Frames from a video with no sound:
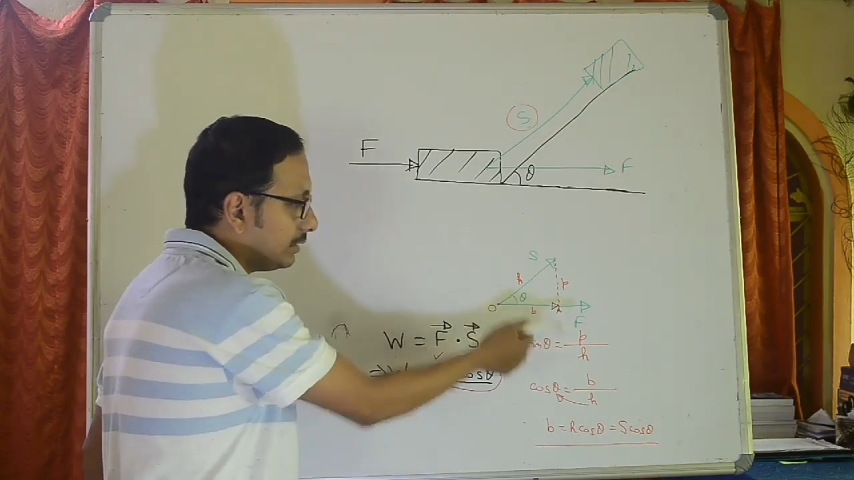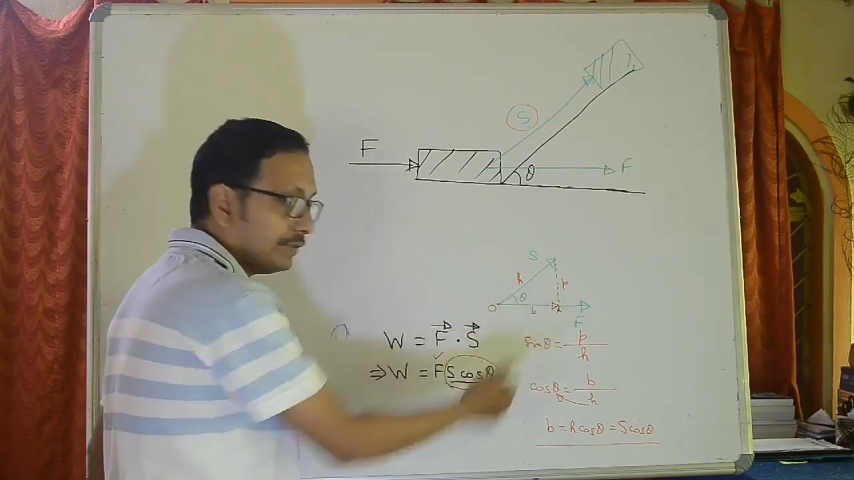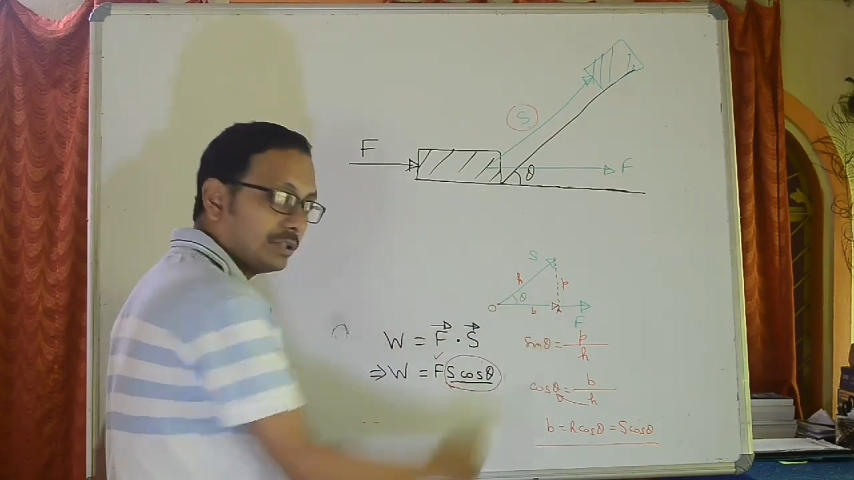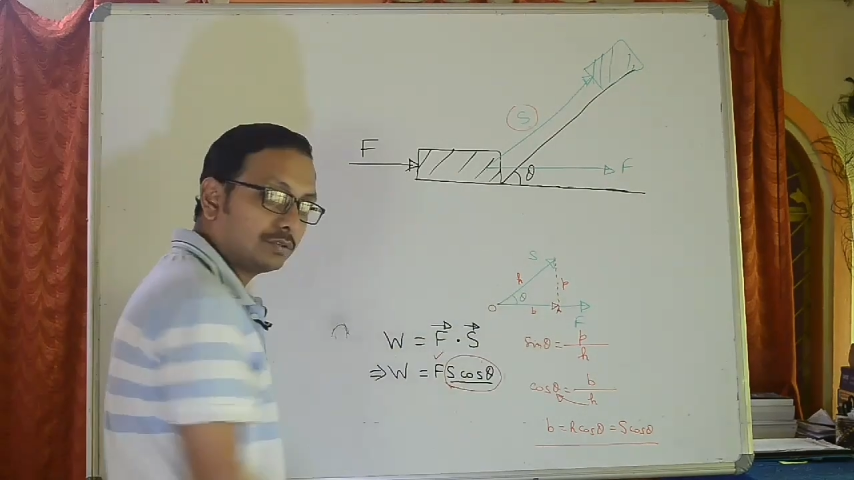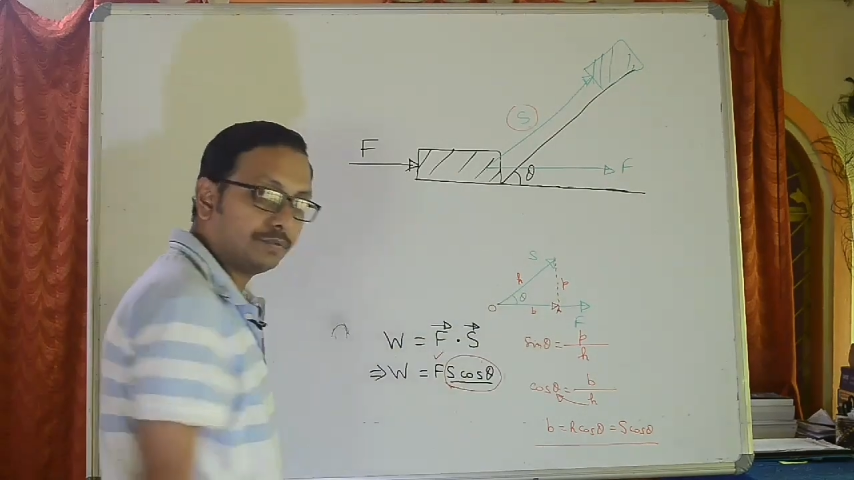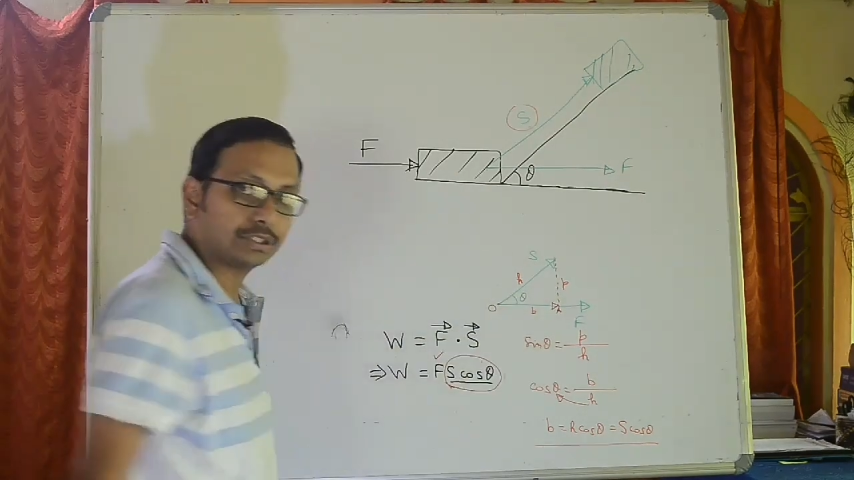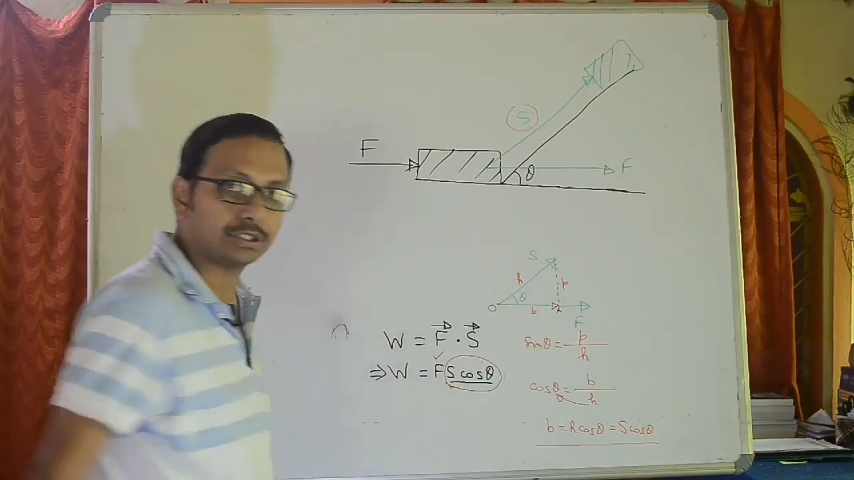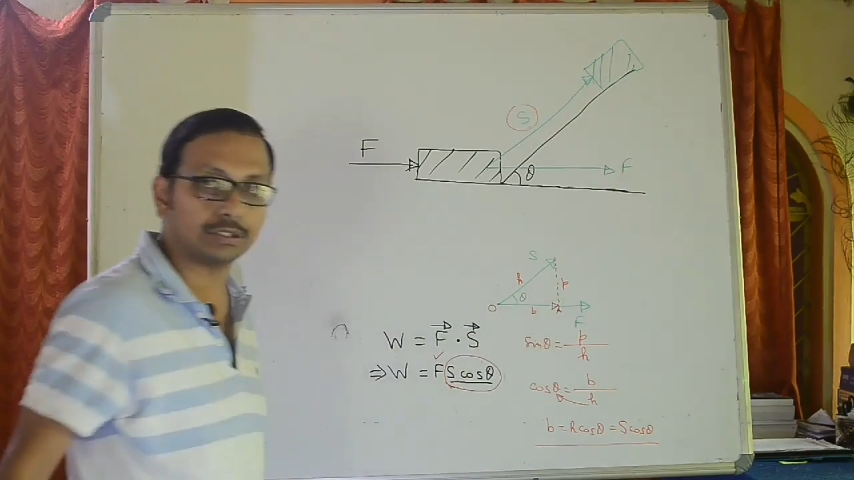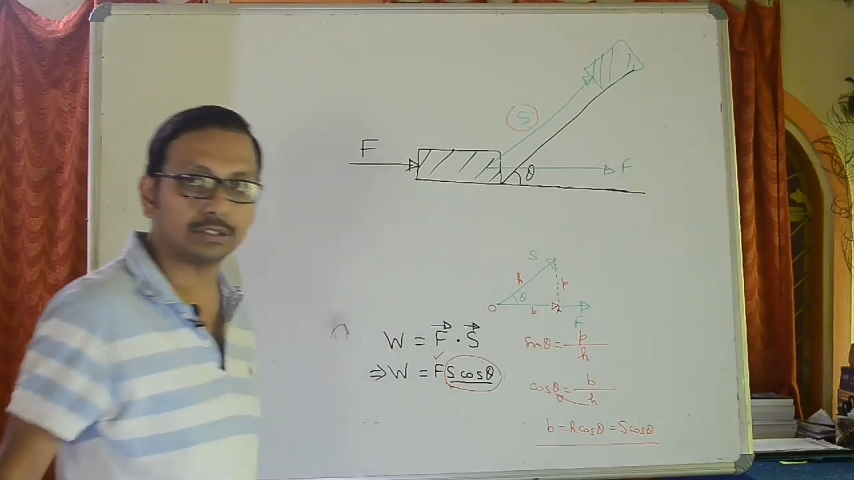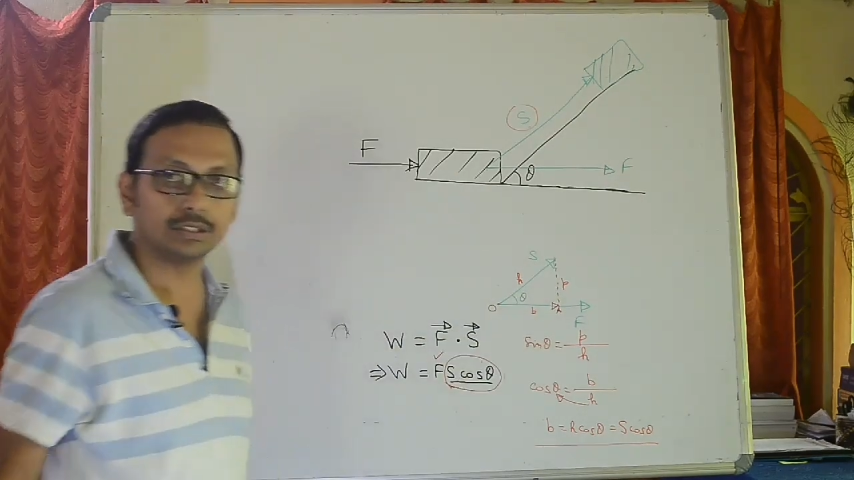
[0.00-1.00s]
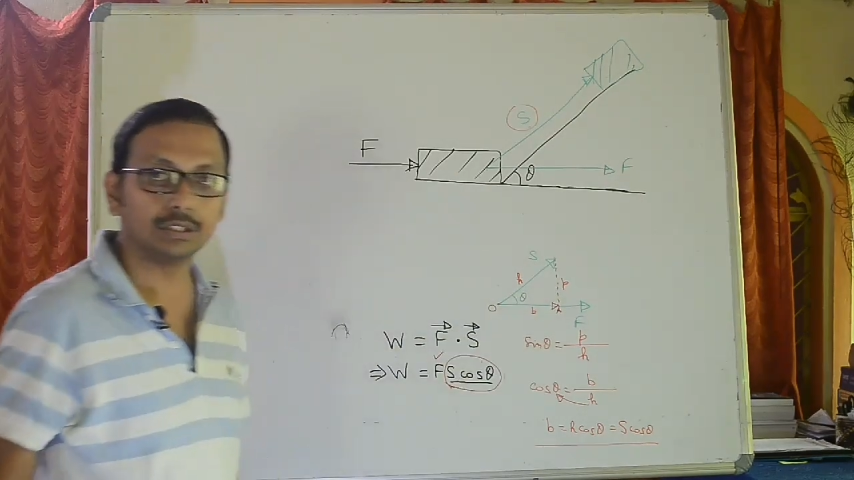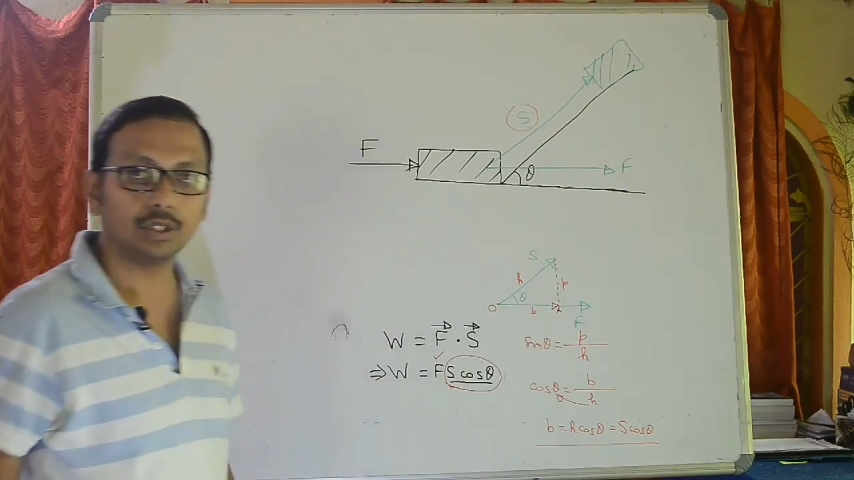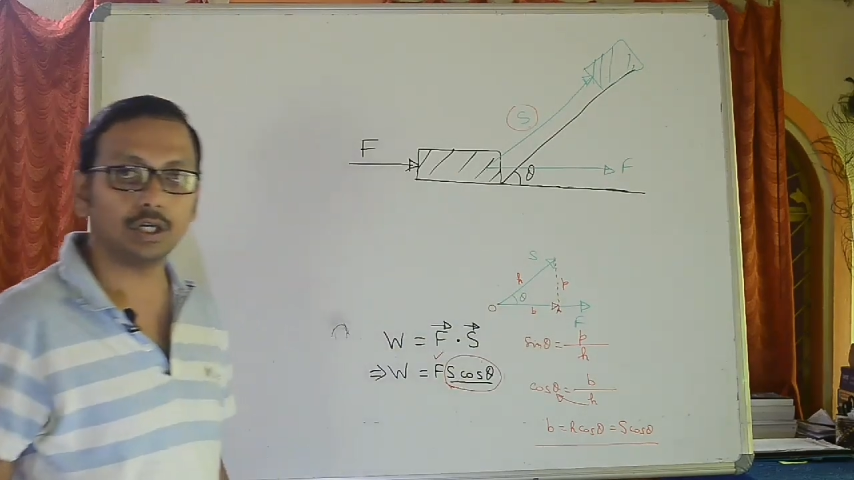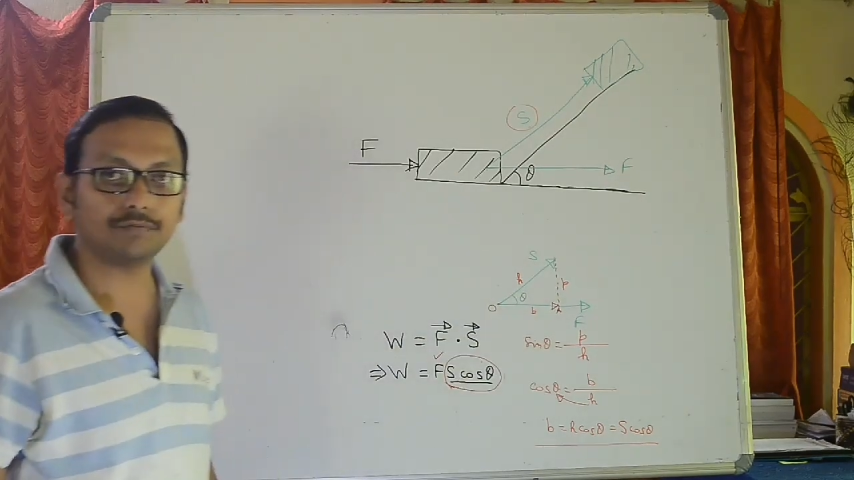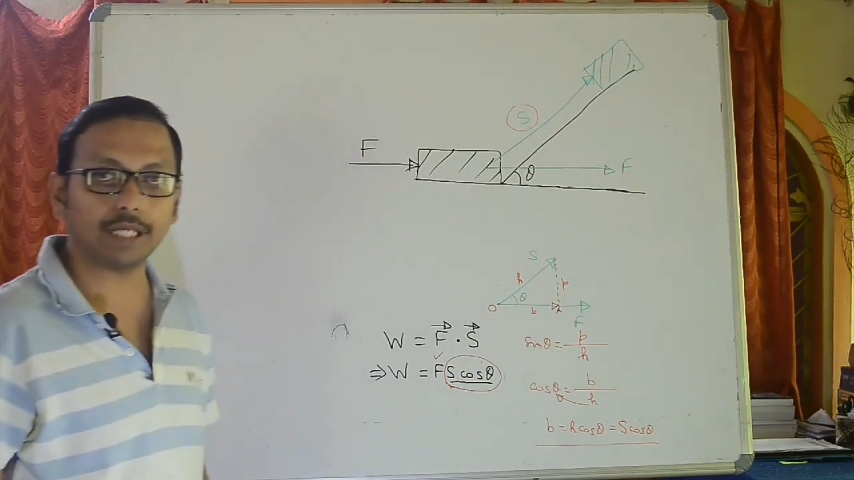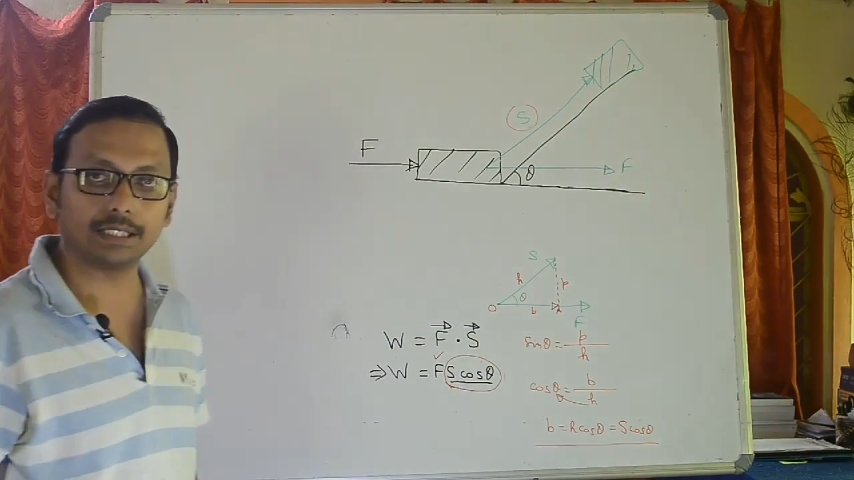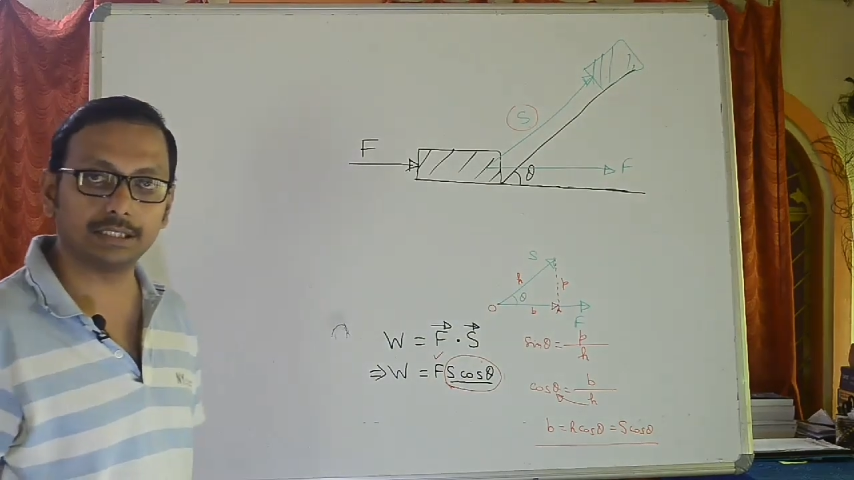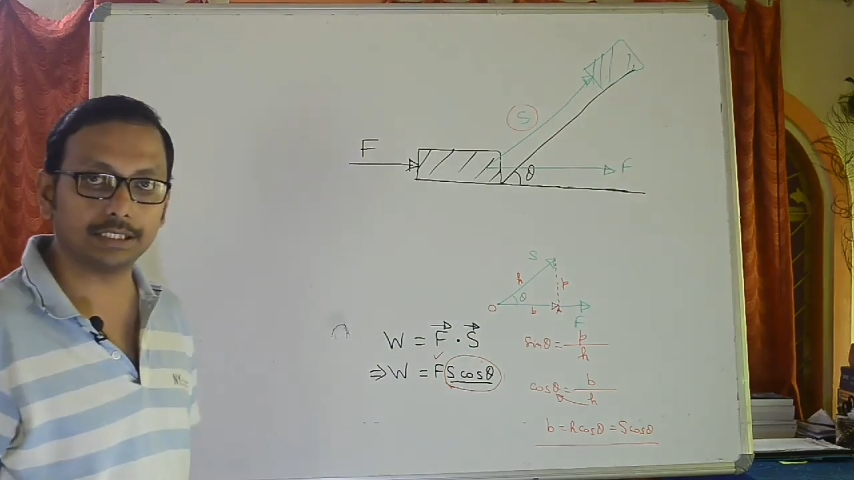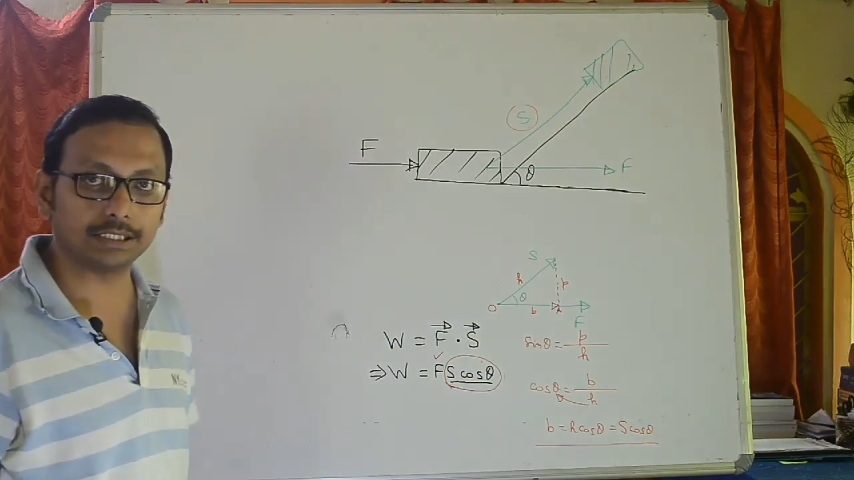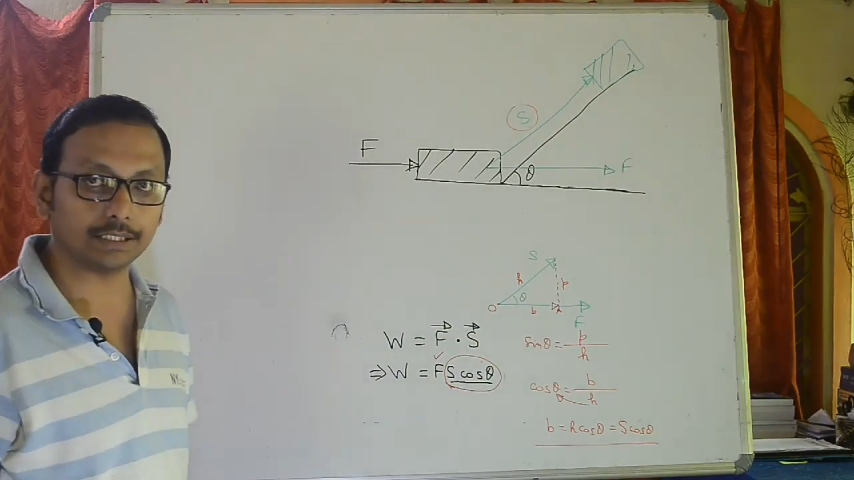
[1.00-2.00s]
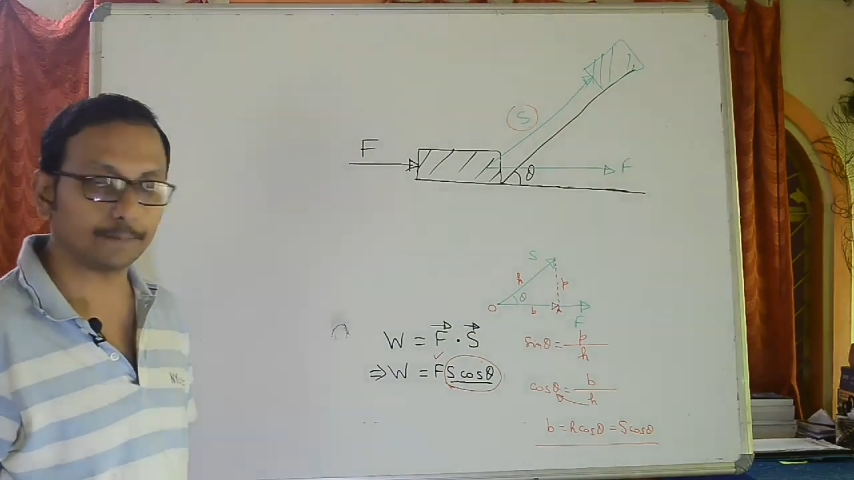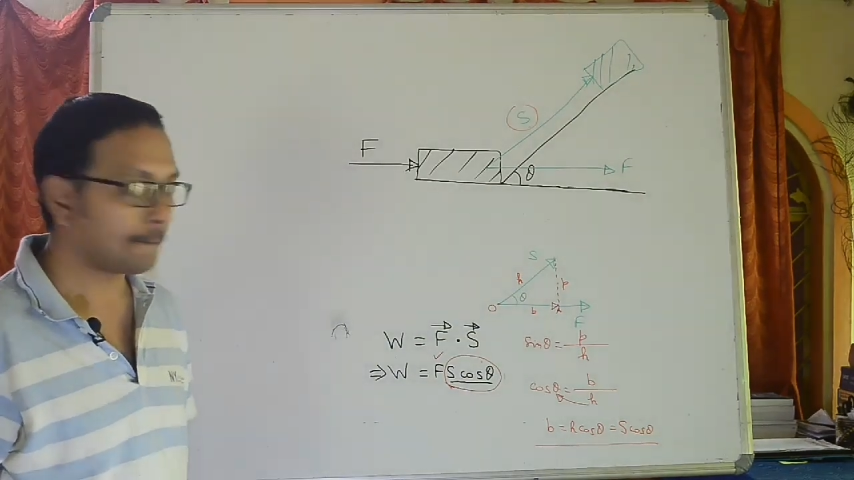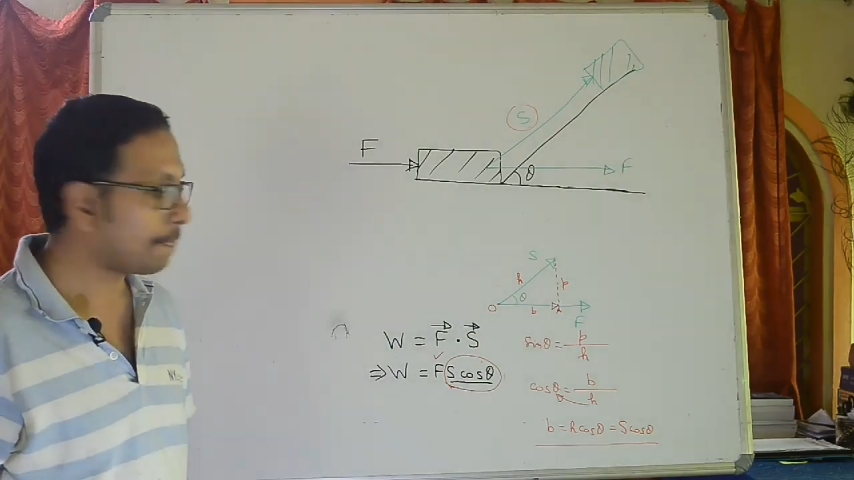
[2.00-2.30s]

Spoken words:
cos function of angle theta.